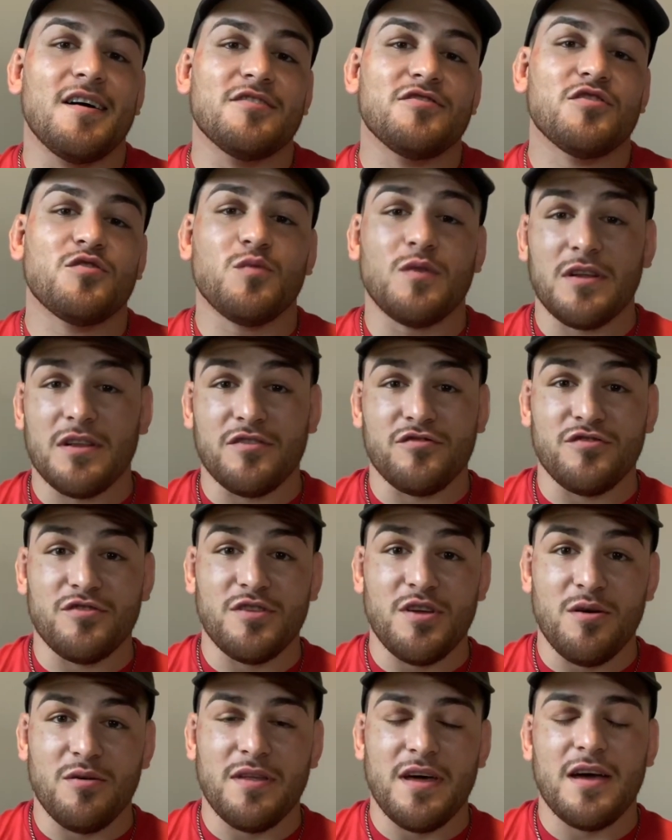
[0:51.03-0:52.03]
just want to let you
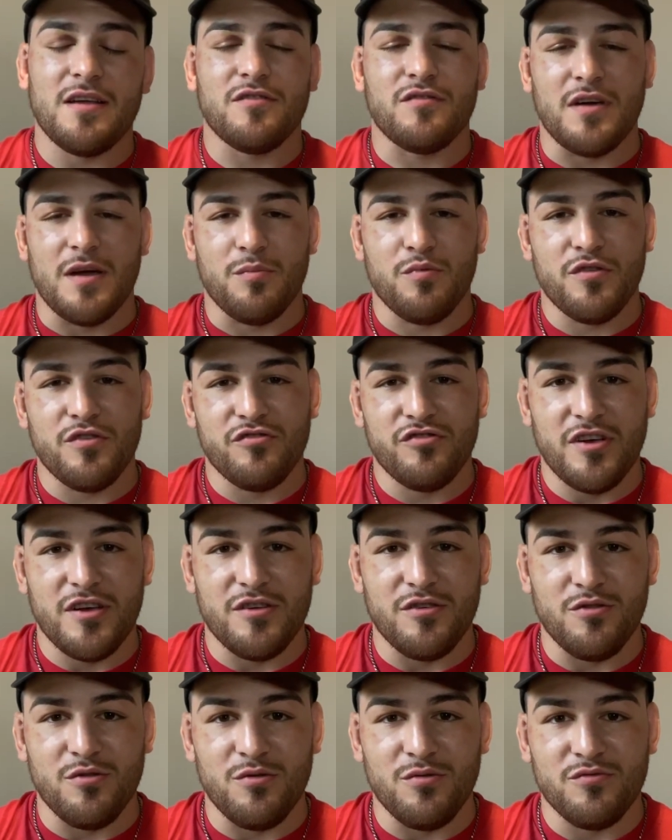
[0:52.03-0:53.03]
know that. So I appreciate
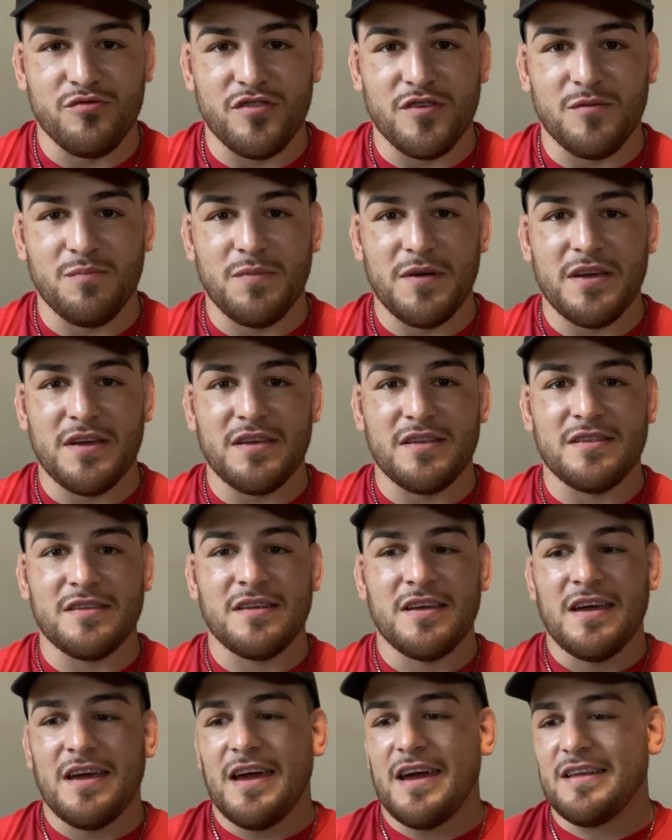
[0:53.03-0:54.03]
you just
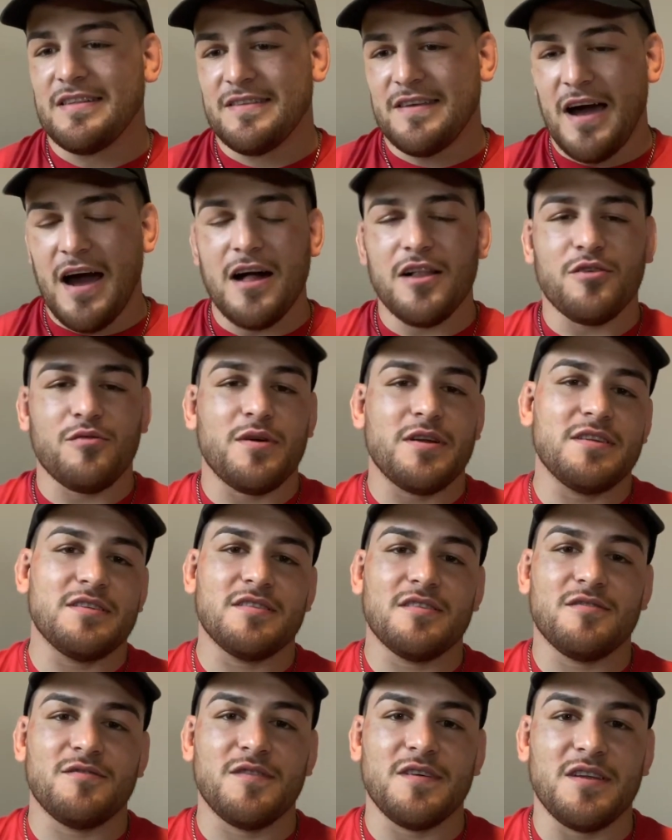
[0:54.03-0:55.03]
being and tolerating
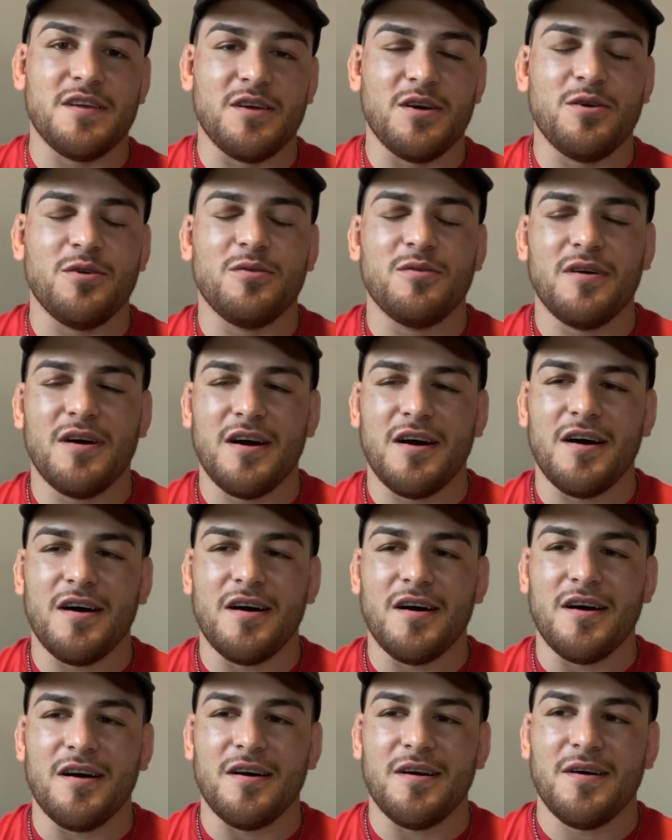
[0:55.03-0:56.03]
this video.
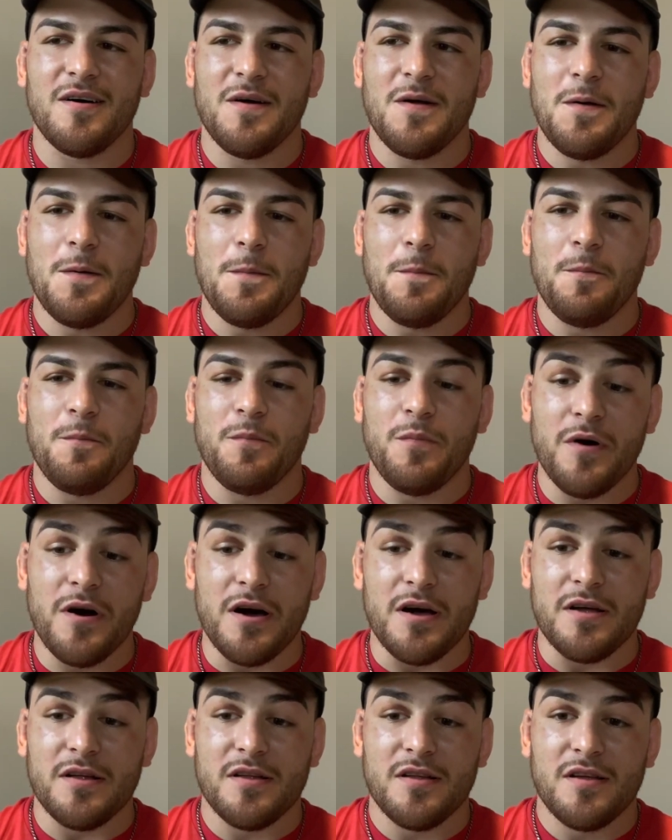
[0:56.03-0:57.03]

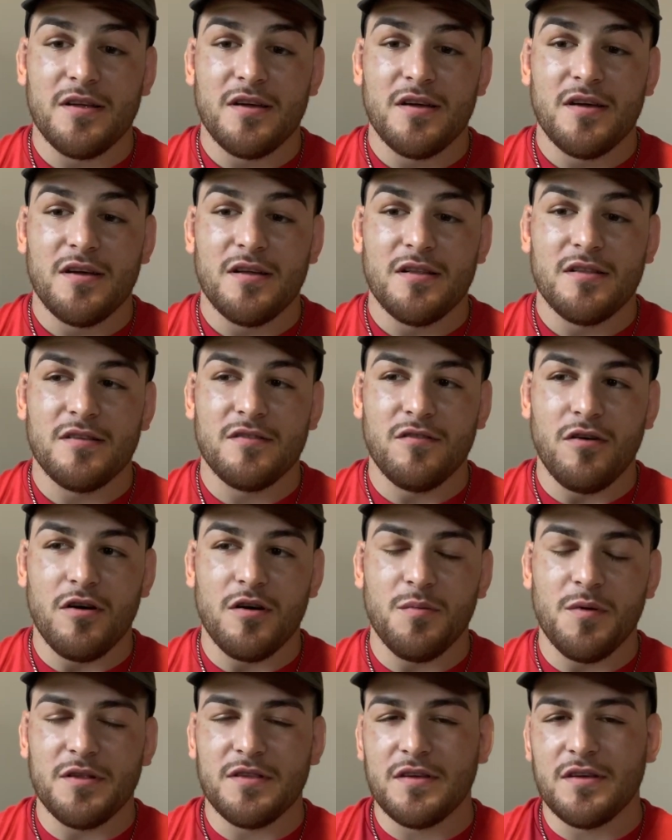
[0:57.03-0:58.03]
But let's
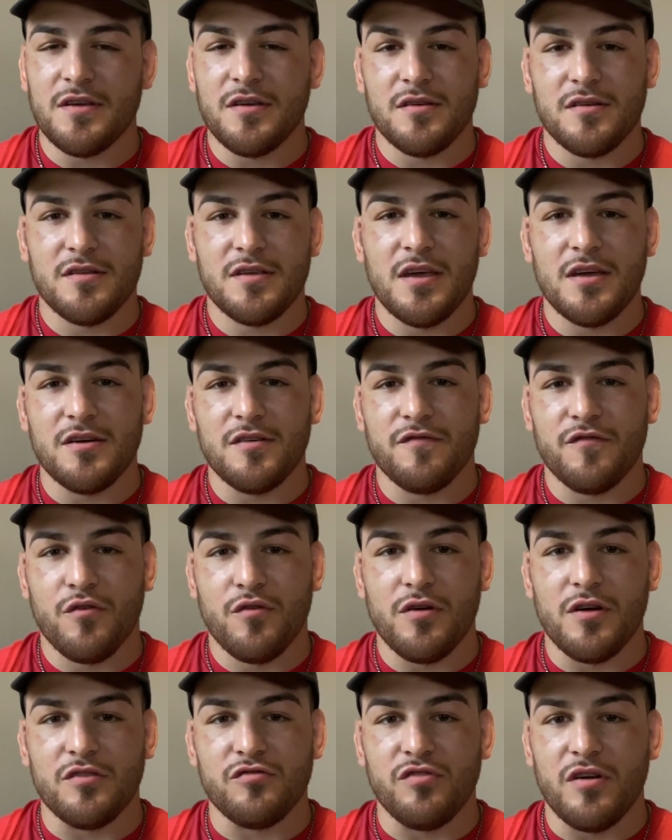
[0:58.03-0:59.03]
talk about the King of
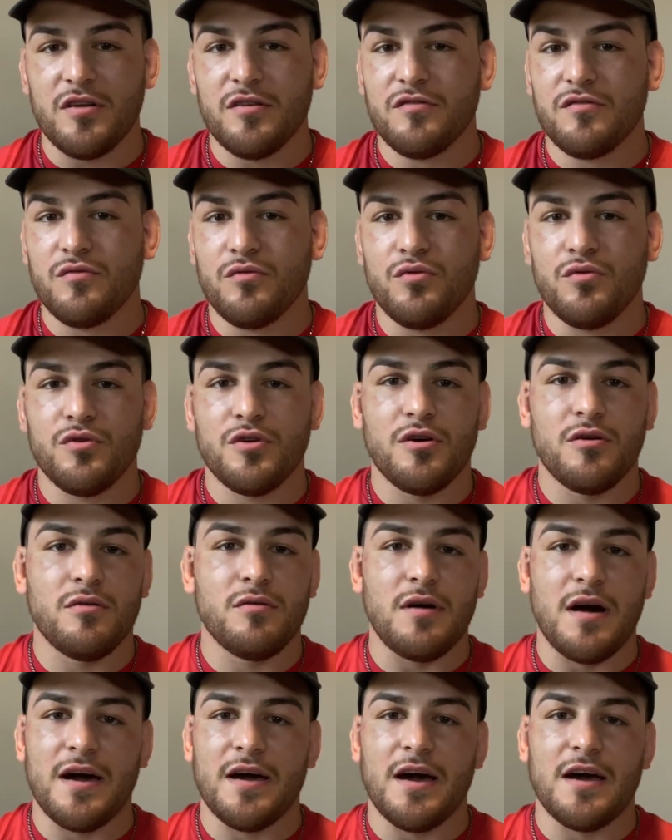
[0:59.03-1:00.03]
Cringe, Henr
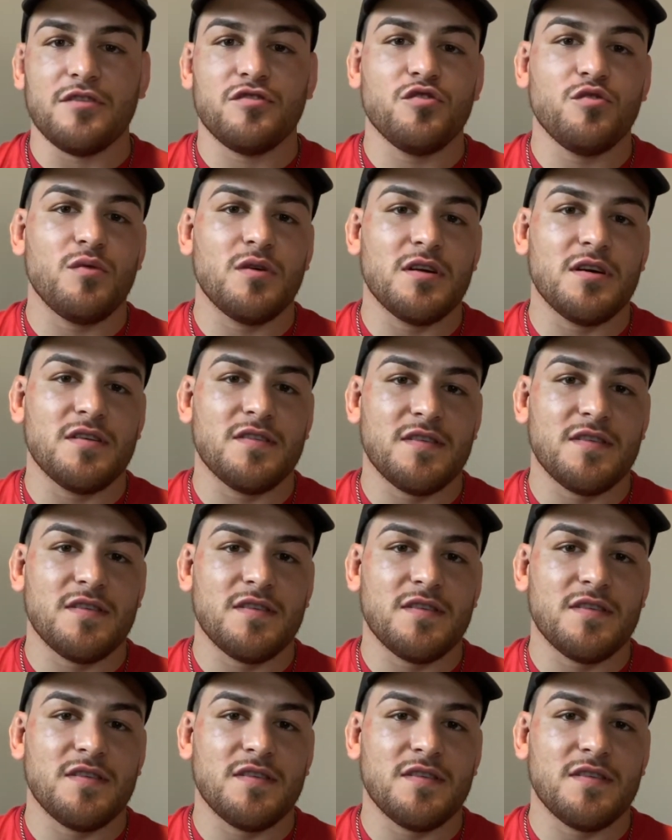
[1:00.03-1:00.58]
Cejudo. I do want to